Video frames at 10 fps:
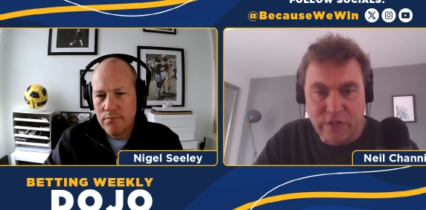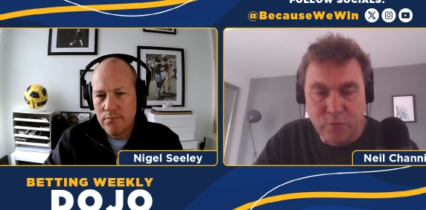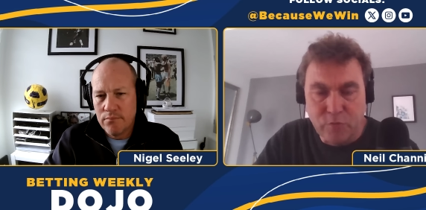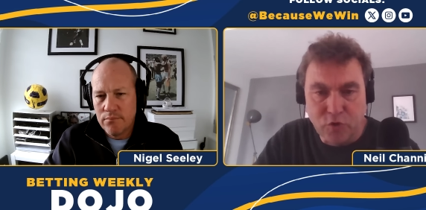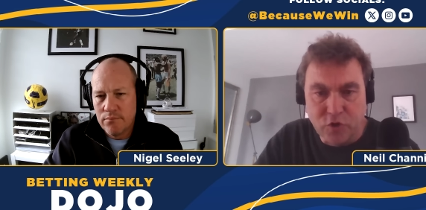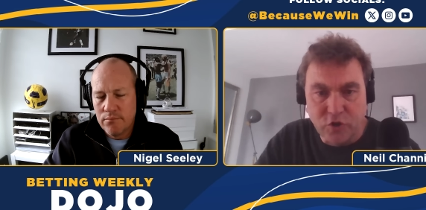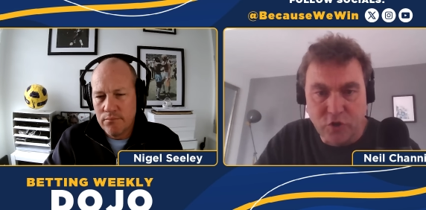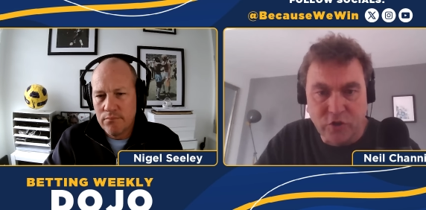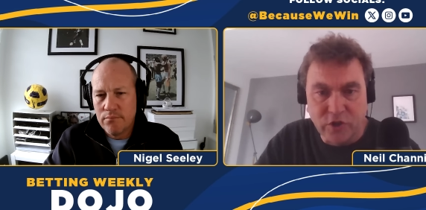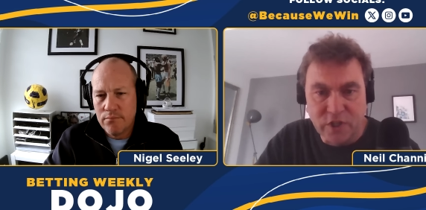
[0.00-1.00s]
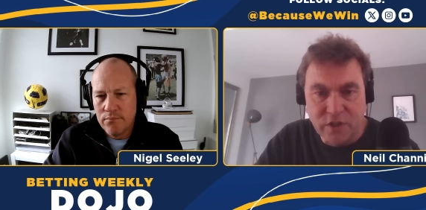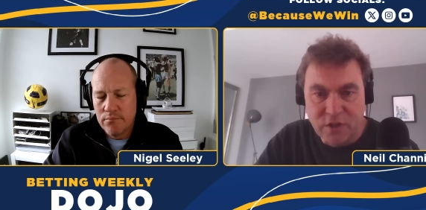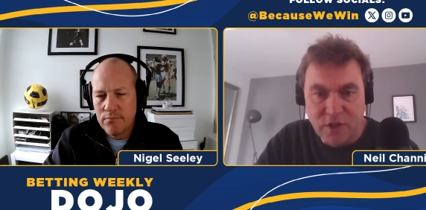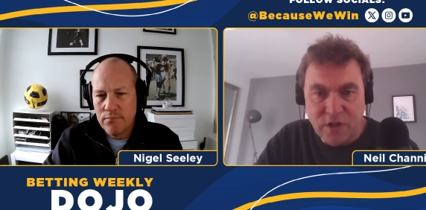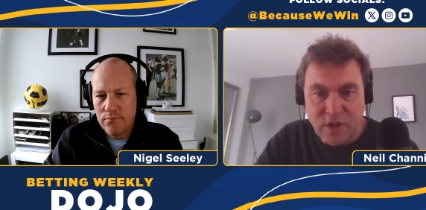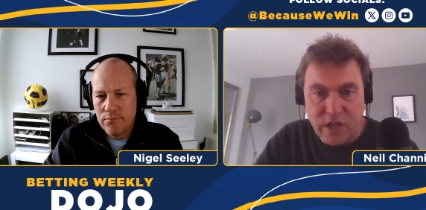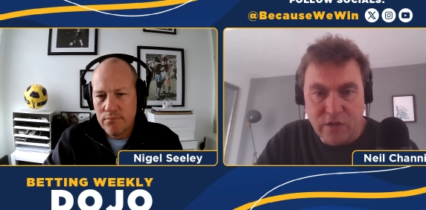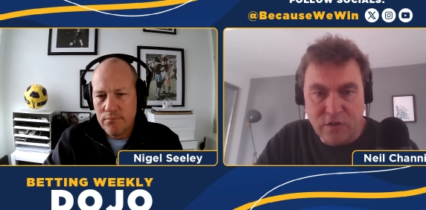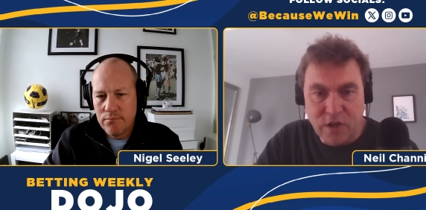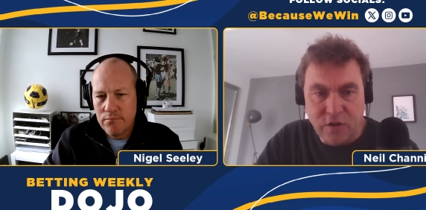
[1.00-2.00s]
Speaker 1: people could look at it, and,
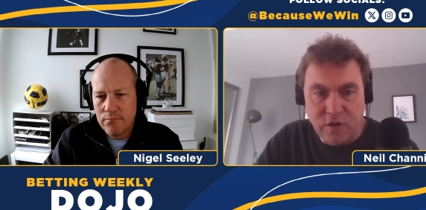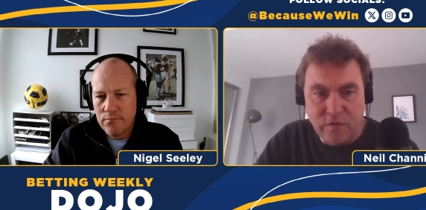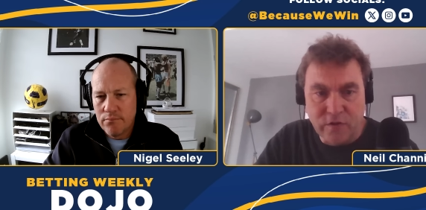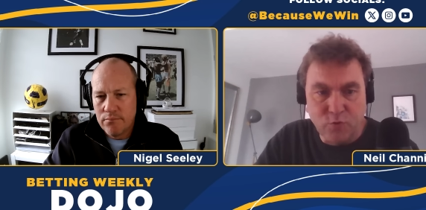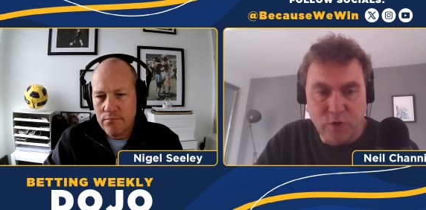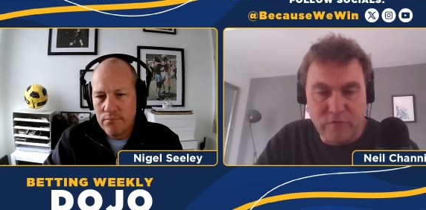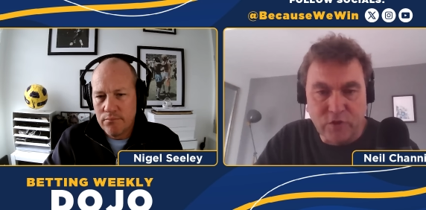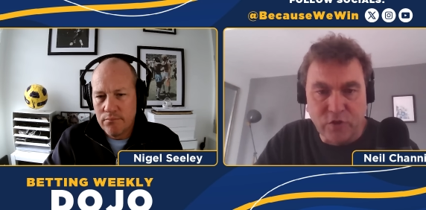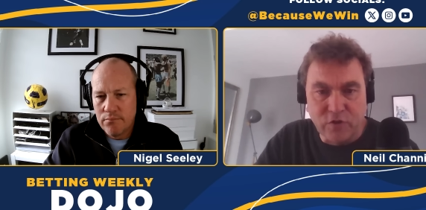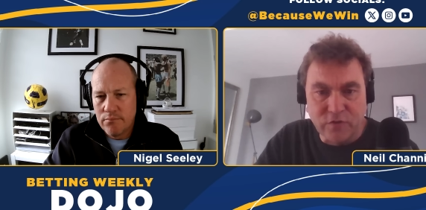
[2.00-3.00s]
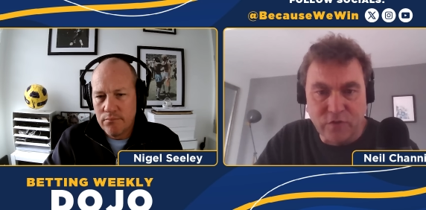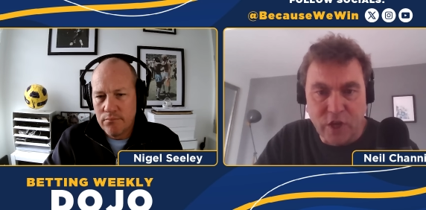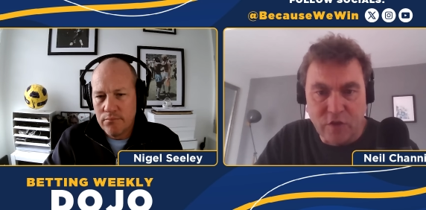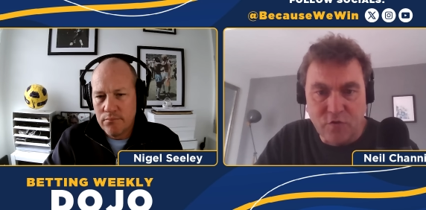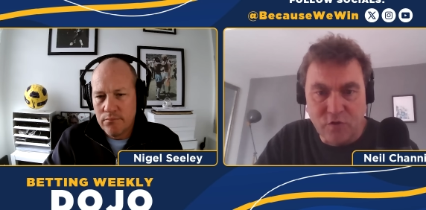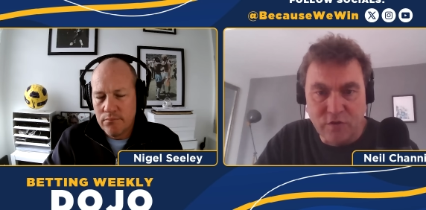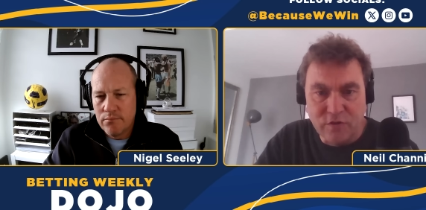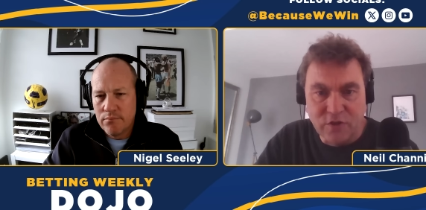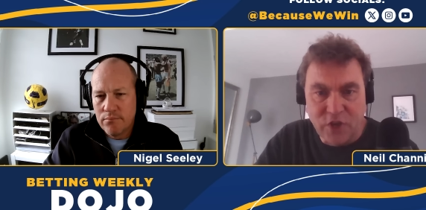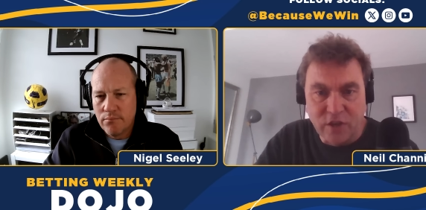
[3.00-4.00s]
and I would, would have a chance of getting on
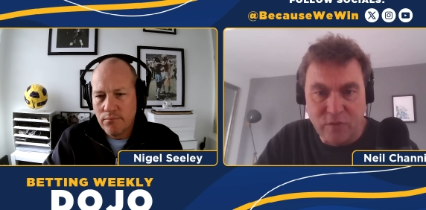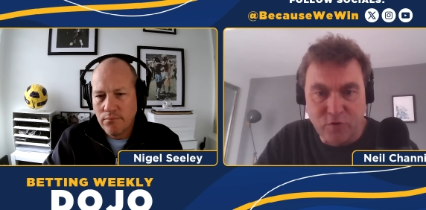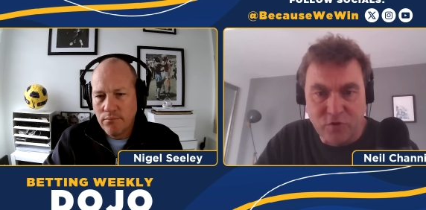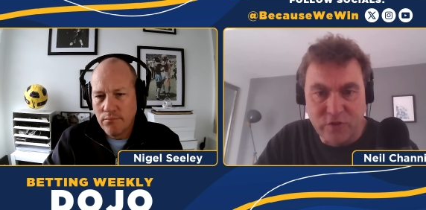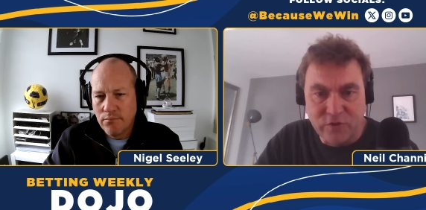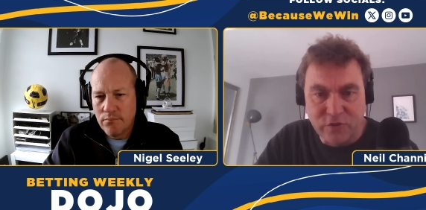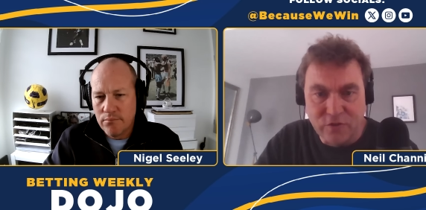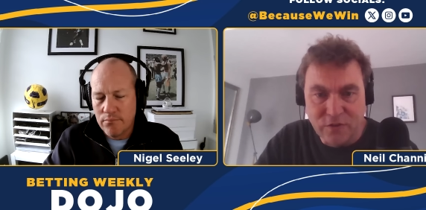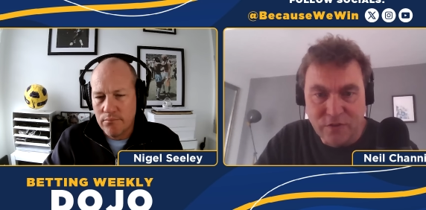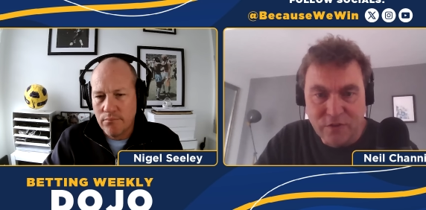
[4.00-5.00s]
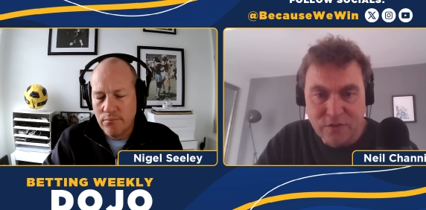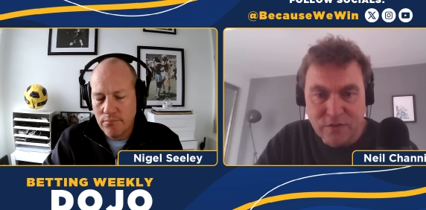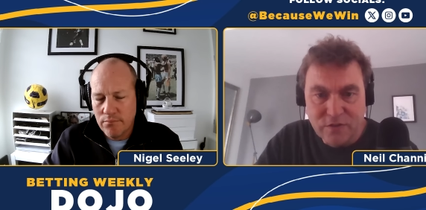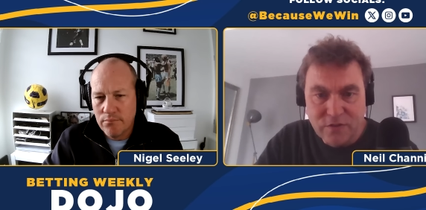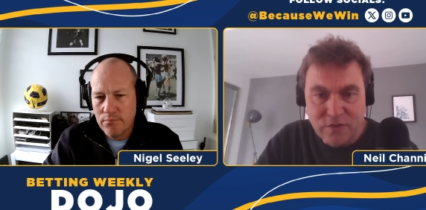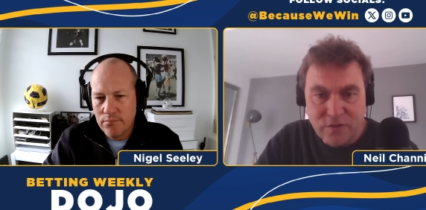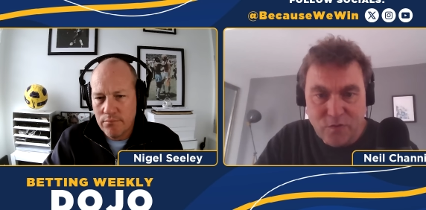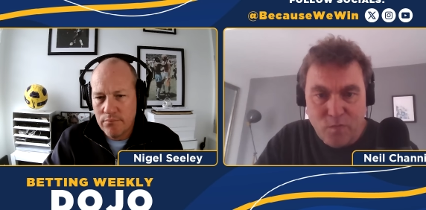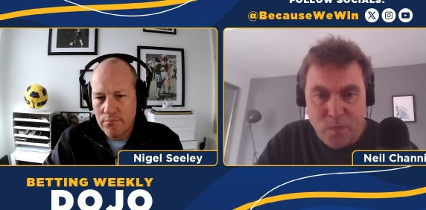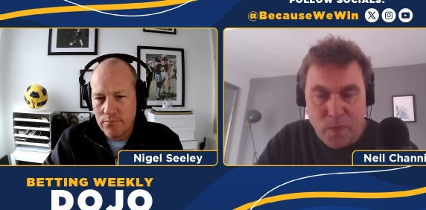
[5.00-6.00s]
and getting the prices. Mm.
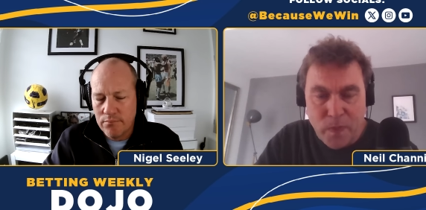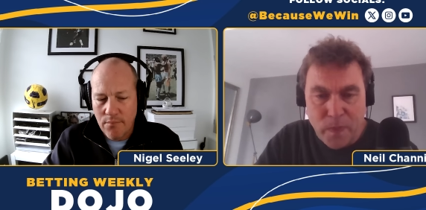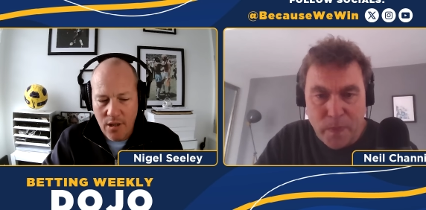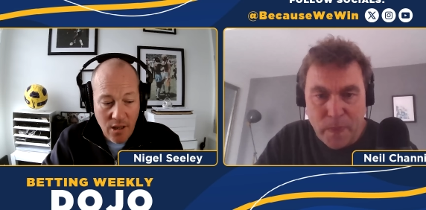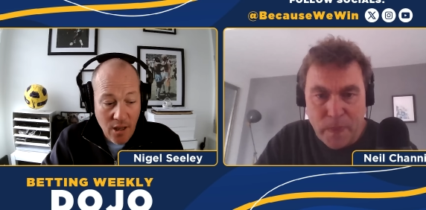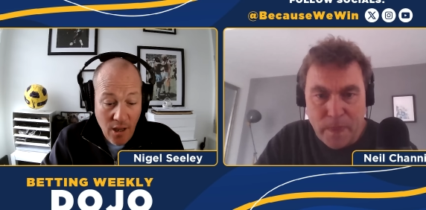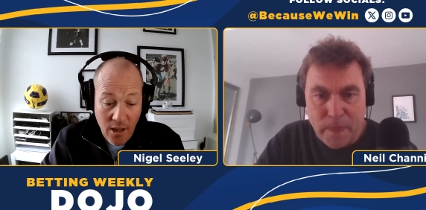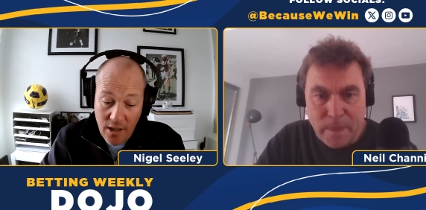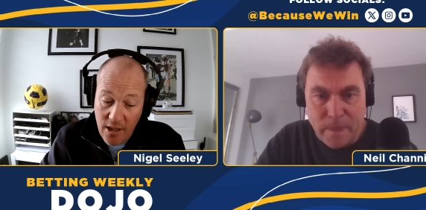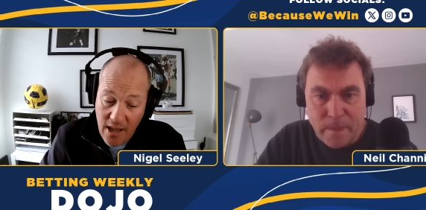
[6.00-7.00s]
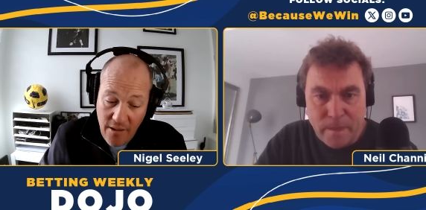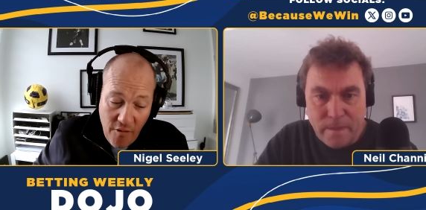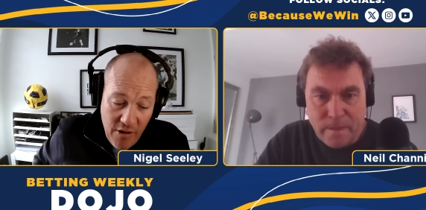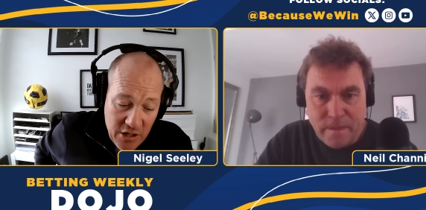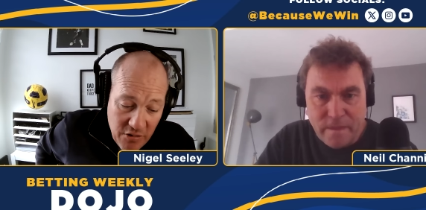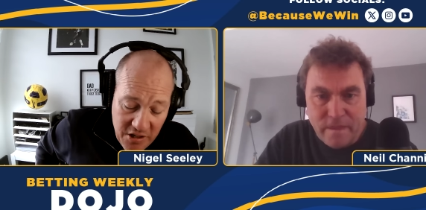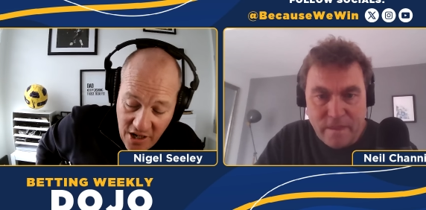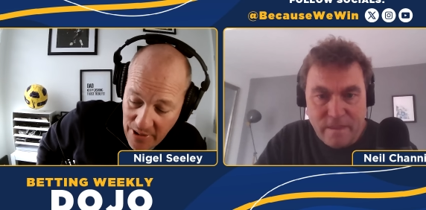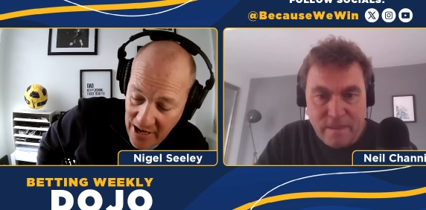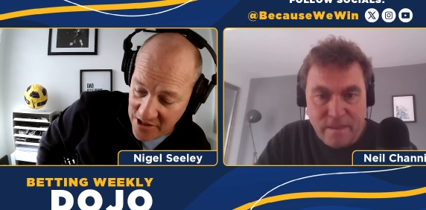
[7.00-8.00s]
Speaker 2: Mm. Yeah, very interesting. I
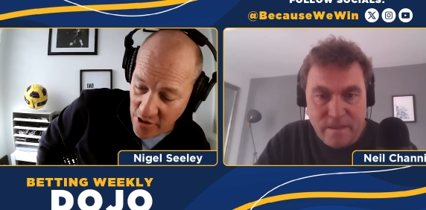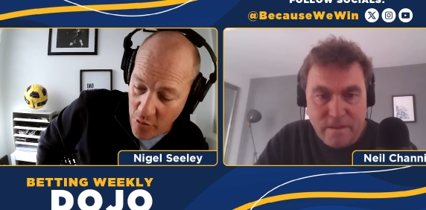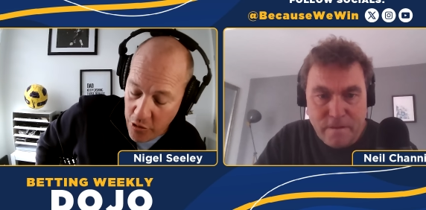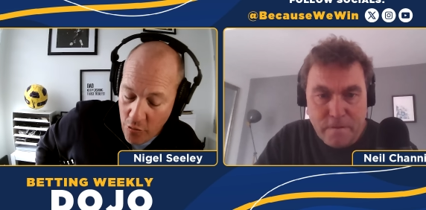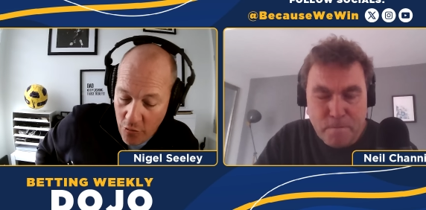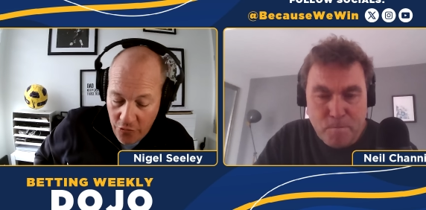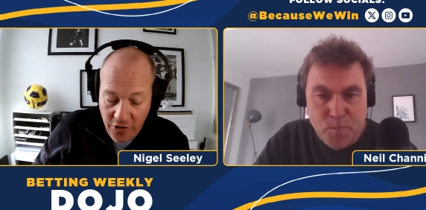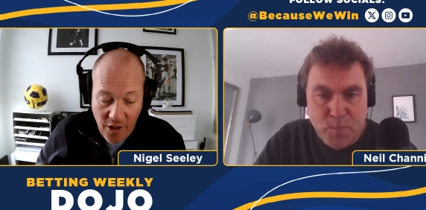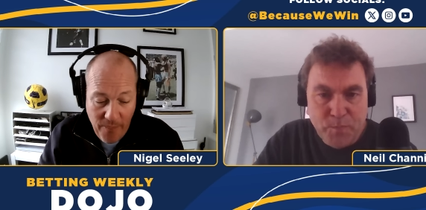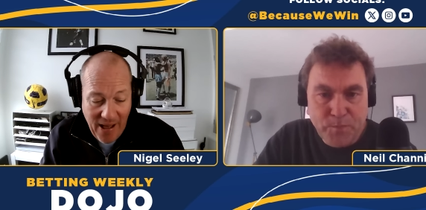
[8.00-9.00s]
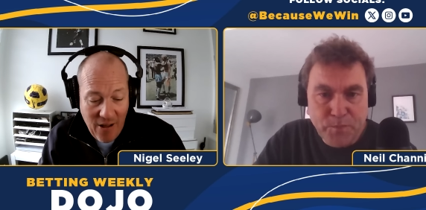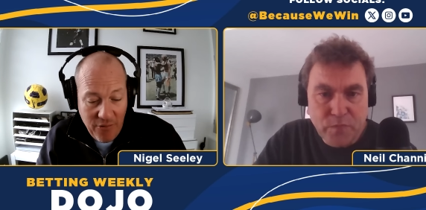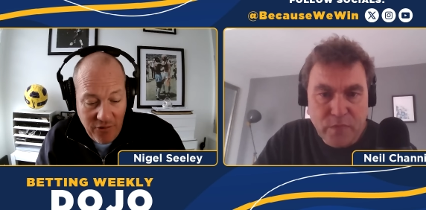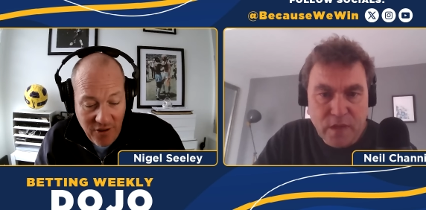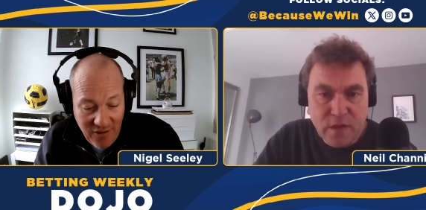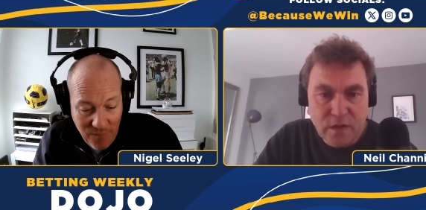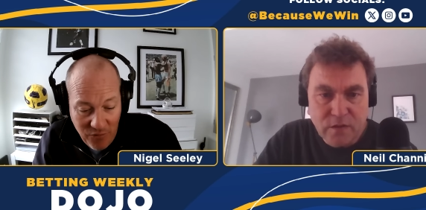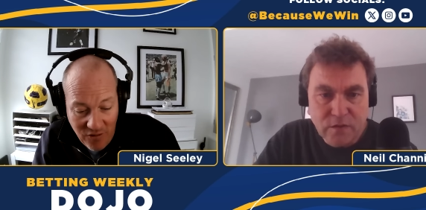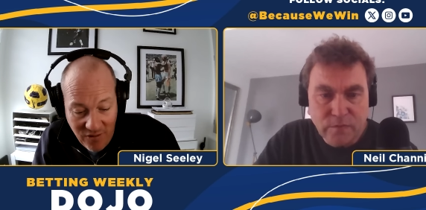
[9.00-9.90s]
mean, let us know your thoughts about uh, tipsters,